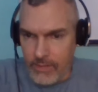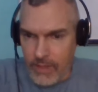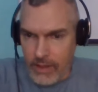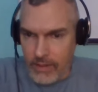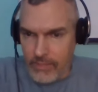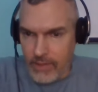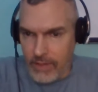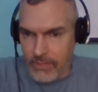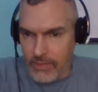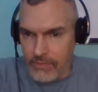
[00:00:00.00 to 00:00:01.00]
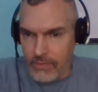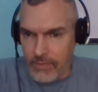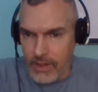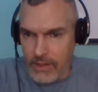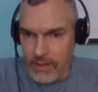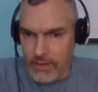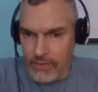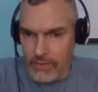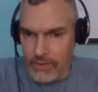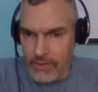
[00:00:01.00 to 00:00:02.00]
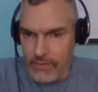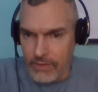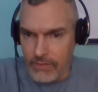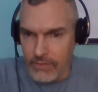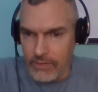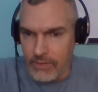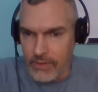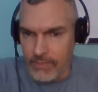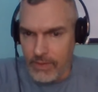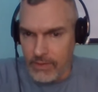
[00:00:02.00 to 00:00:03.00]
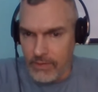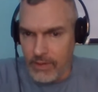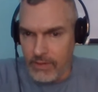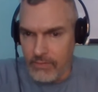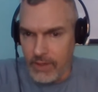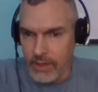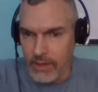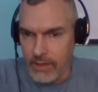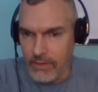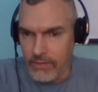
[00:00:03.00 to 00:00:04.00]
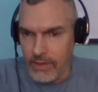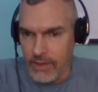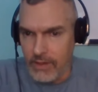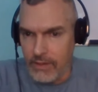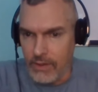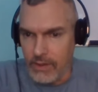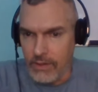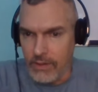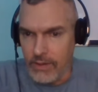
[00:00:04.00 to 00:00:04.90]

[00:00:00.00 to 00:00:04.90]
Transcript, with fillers: about it. Problem is, Romanian authorities are so corrupt, they do not recognize anything.